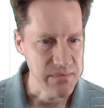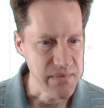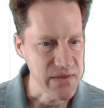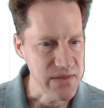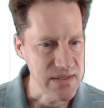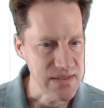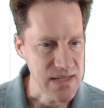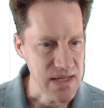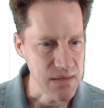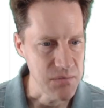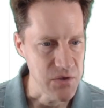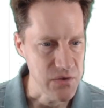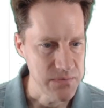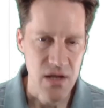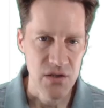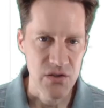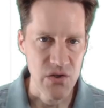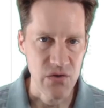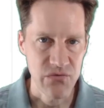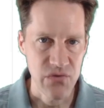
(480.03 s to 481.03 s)
on the table.
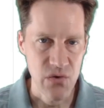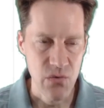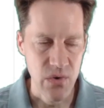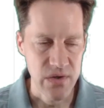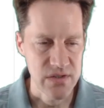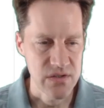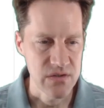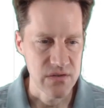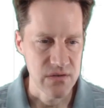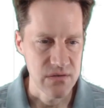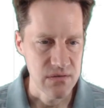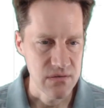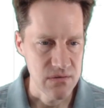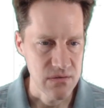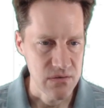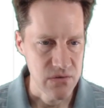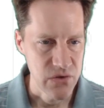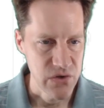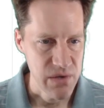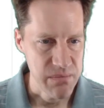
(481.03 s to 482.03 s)
So if you want to
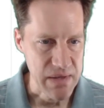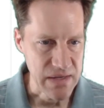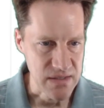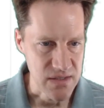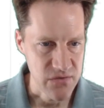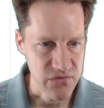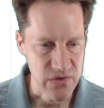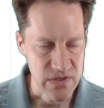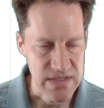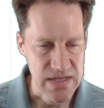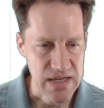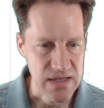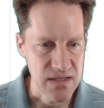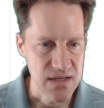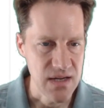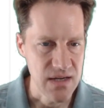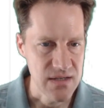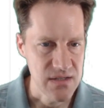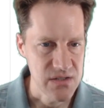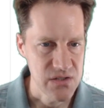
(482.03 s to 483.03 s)
learn about different
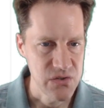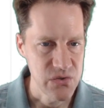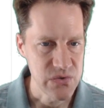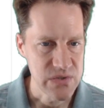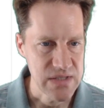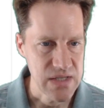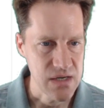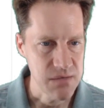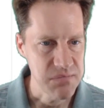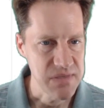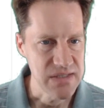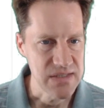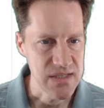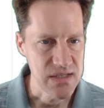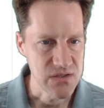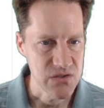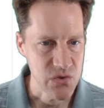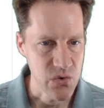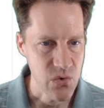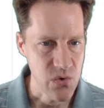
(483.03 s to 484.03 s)
techniques to set up a
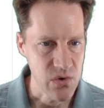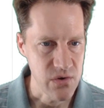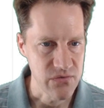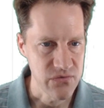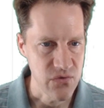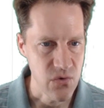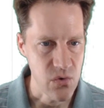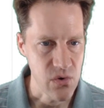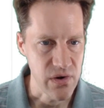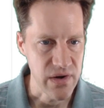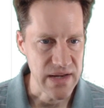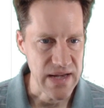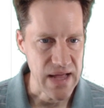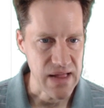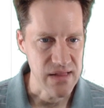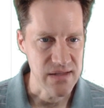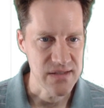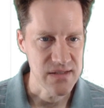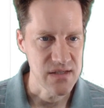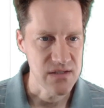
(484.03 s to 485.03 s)
z-score for
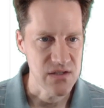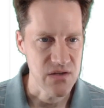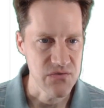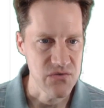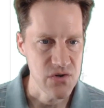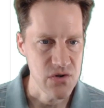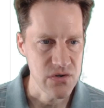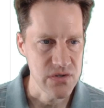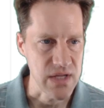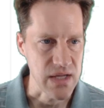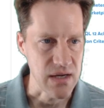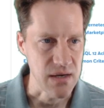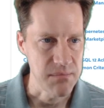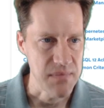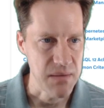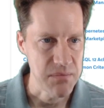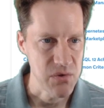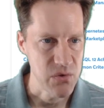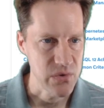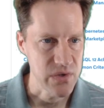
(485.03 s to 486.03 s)
analysis of your data,
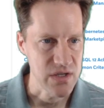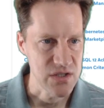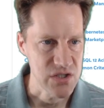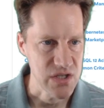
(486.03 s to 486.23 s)
maybe you want to